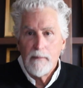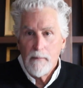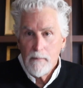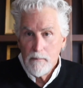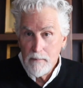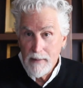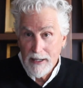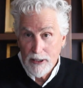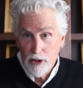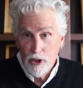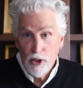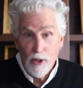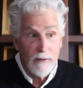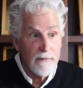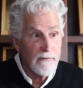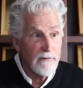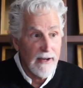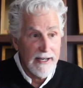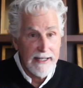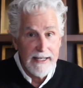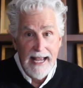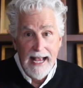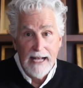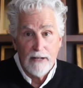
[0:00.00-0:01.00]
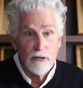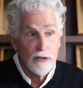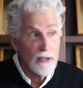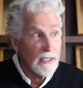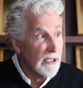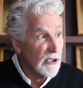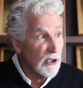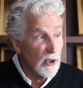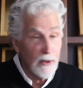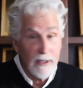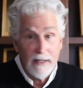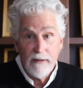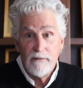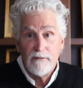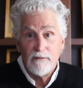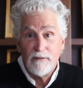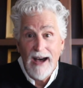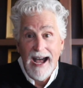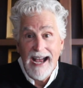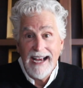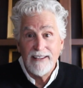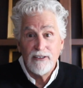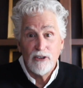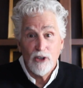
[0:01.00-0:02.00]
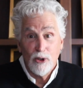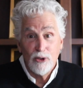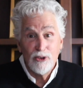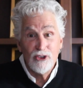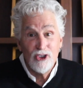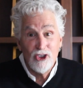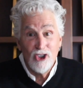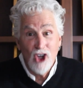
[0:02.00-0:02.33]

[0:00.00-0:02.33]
make sure financially you can find those